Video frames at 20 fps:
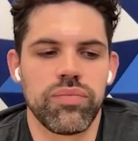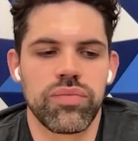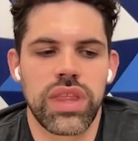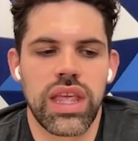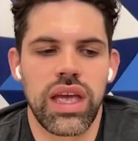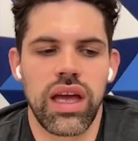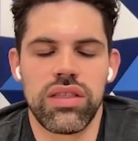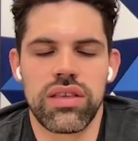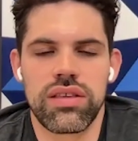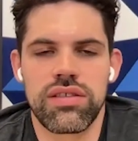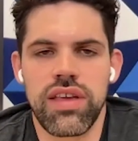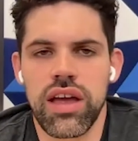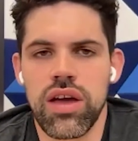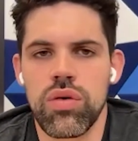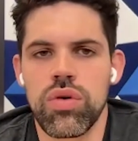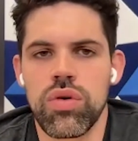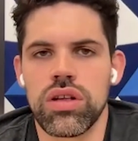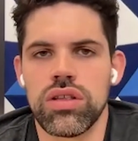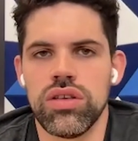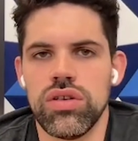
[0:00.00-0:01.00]
And the second
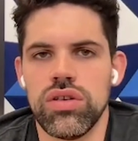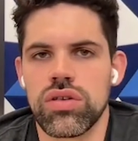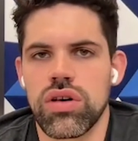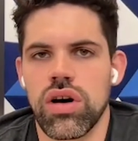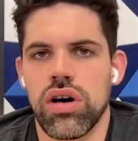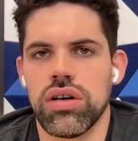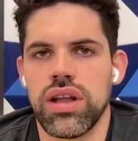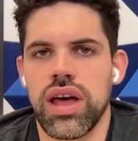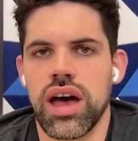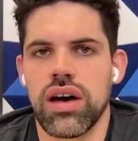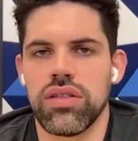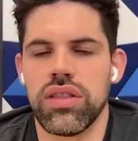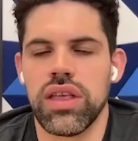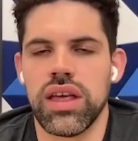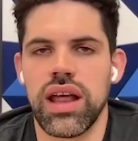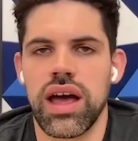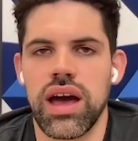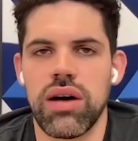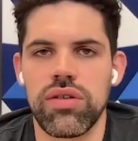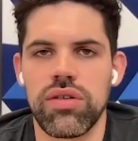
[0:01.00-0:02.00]
one you called out that
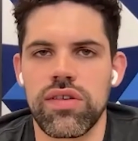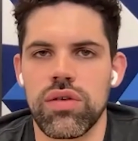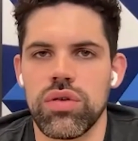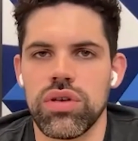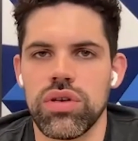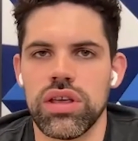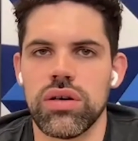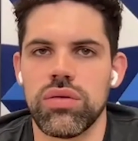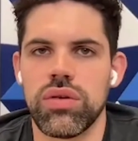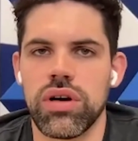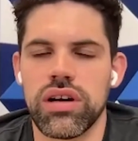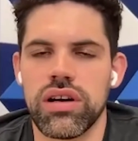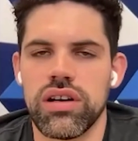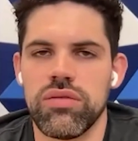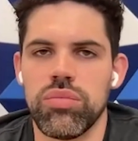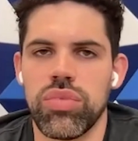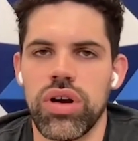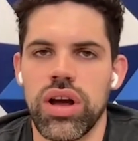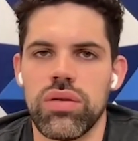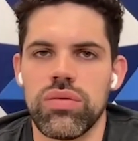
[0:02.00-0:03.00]
I wasn't really aware of,
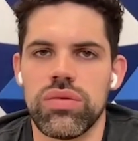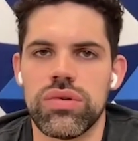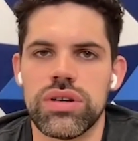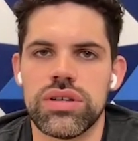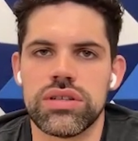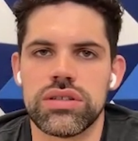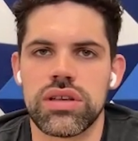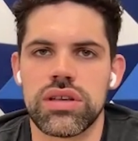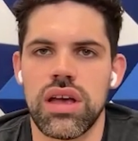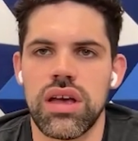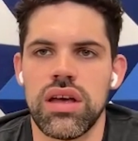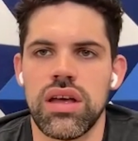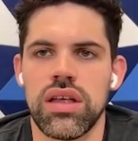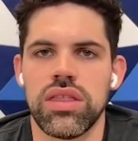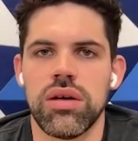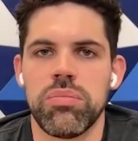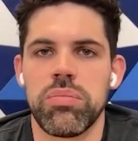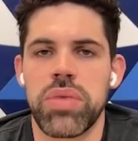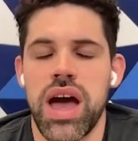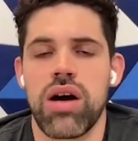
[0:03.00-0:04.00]
Brett, was the
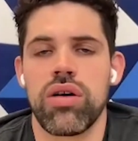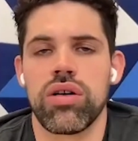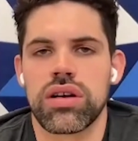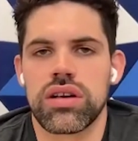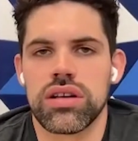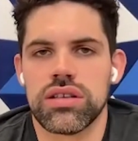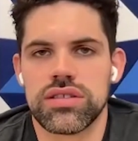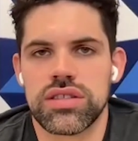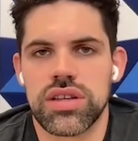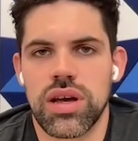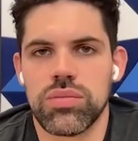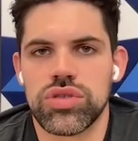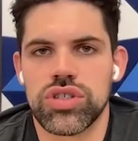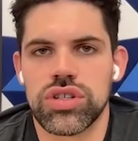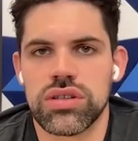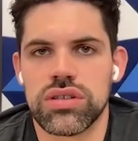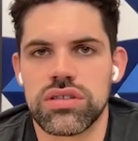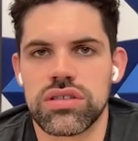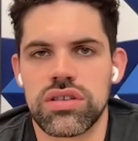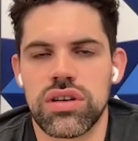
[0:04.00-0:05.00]
power consumption.
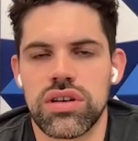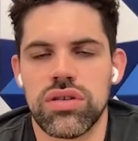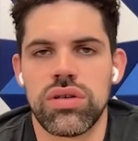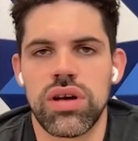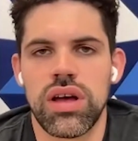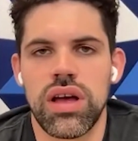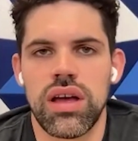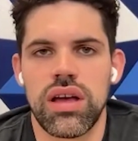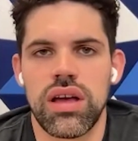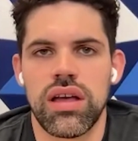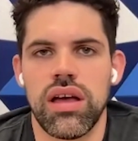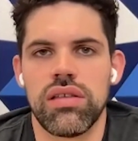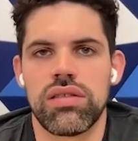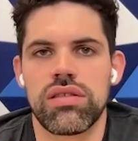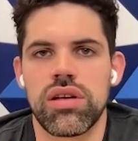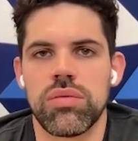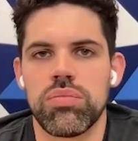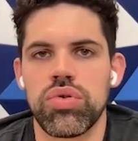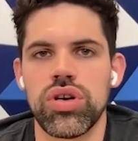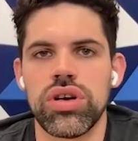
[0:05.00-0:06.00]
So it's a
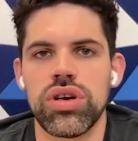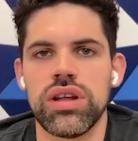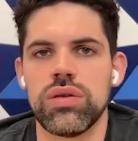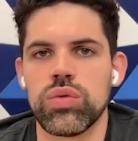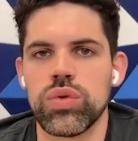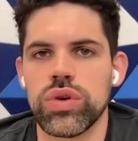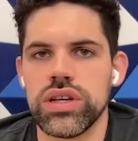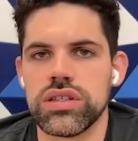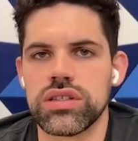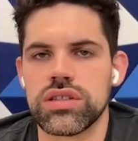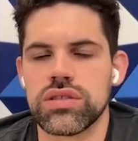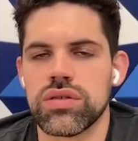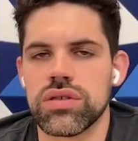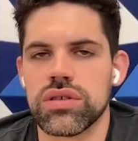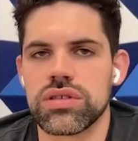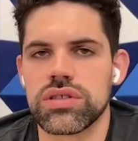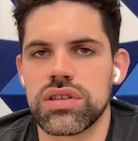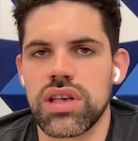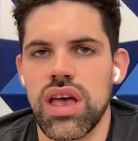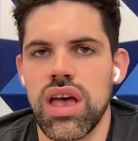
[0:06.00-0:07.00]
pretty
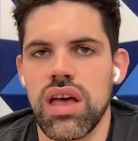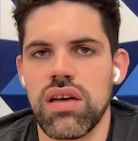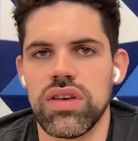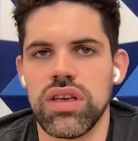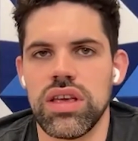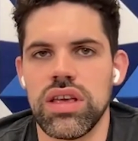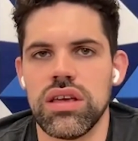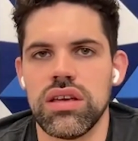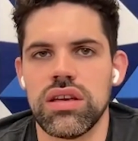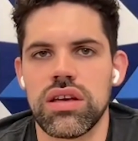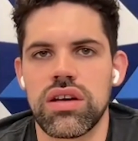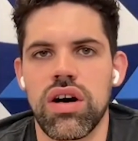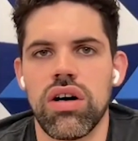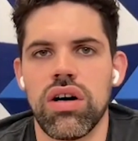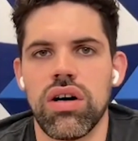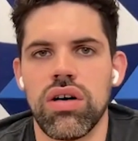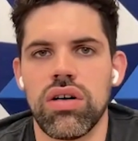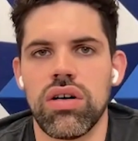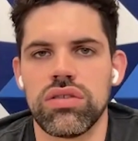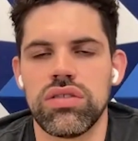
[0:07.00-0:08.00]
resource heavy
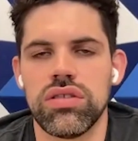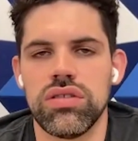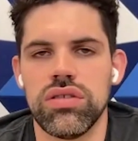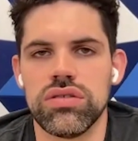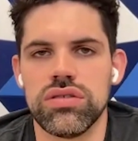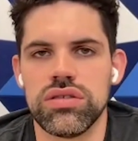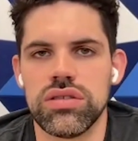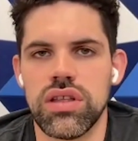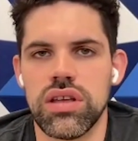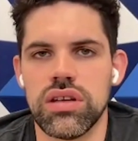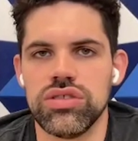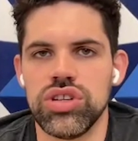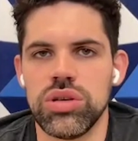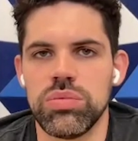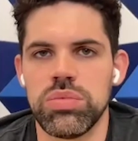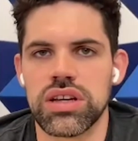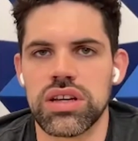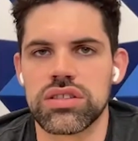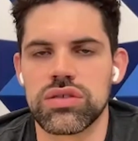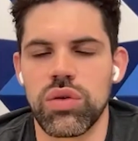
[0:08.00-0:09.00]
call to use the
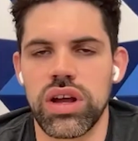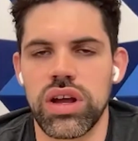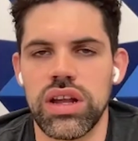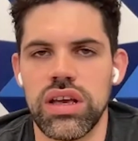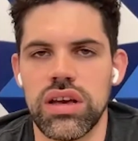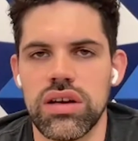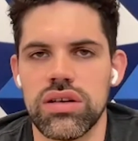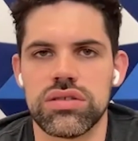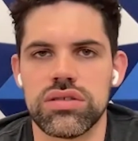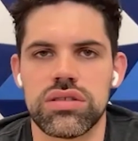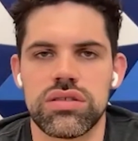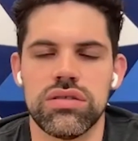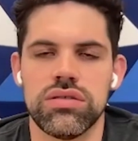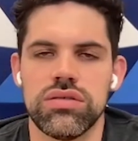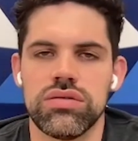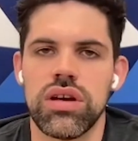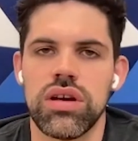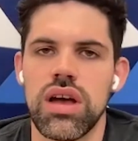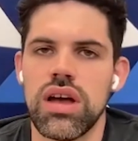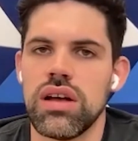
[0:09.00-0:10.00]
GPS radios to
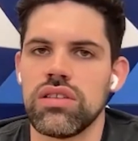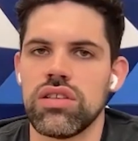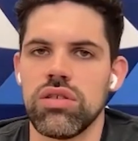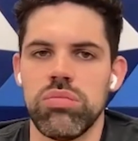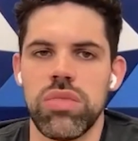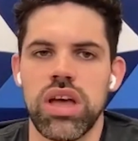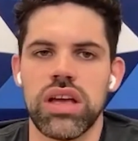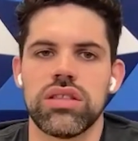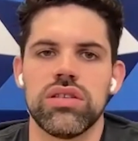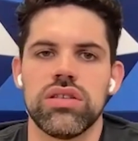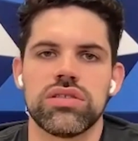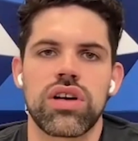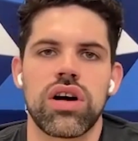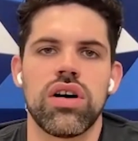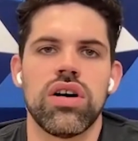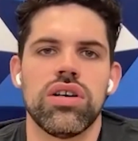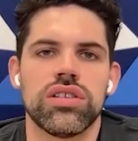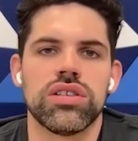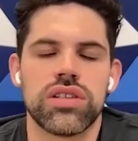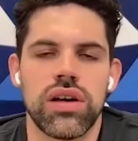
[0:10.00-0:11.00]
make those
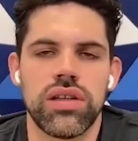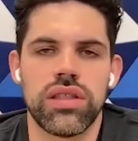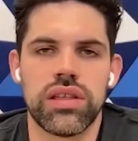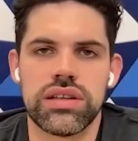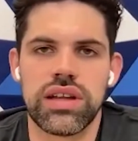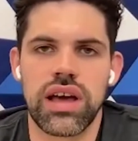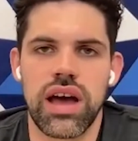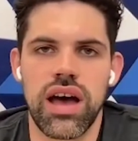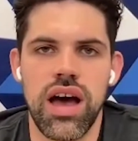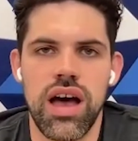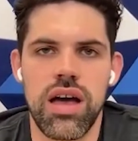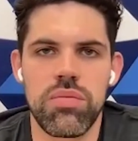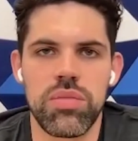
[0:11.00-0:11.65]
calls all the time.